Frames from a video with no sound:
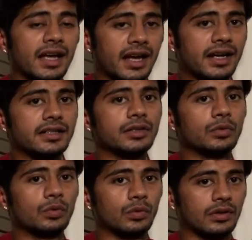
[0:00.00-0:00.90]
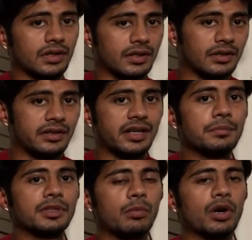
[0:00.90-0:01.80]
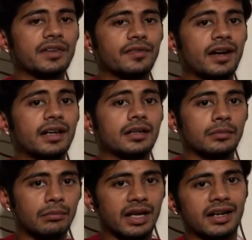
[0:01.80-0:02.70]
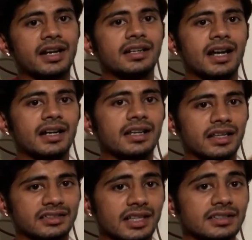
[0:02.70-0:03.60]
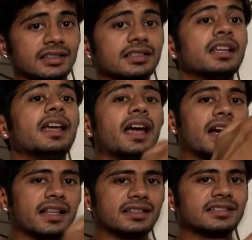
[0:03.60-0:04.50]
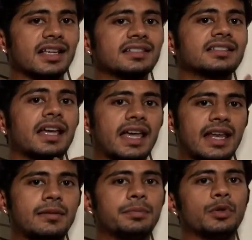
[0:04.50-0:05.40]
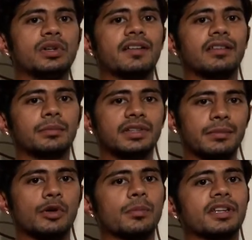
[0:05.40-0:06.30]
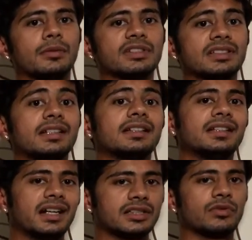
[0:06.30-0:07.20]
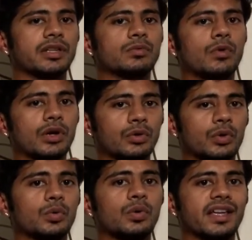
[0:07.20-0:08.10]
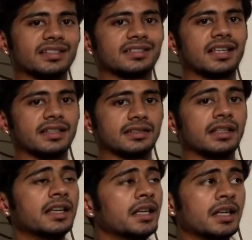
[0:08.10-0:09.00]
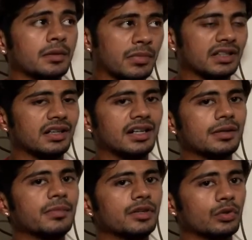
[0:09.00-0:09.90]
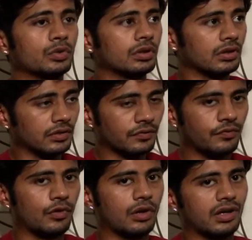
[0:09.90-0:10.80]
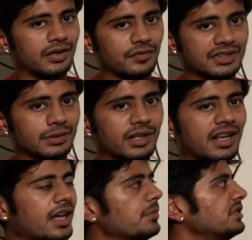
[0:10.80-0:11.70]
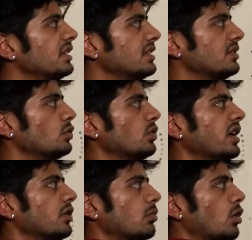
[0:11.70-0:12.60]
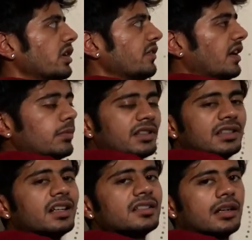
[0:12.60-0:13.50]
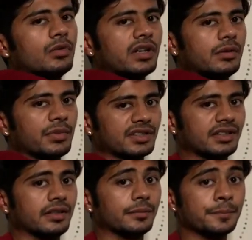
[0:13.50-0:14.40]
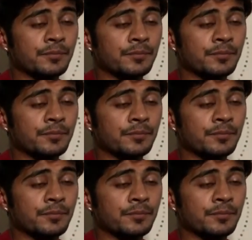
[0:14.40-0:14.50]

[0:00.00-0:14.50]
and you trim the body fat by right diet and exercises. And exercise help you develop the abdominal muscle. That is why you want to do exercise. But the ultimate truth for visible abs is to get your body fat percentage around 10%.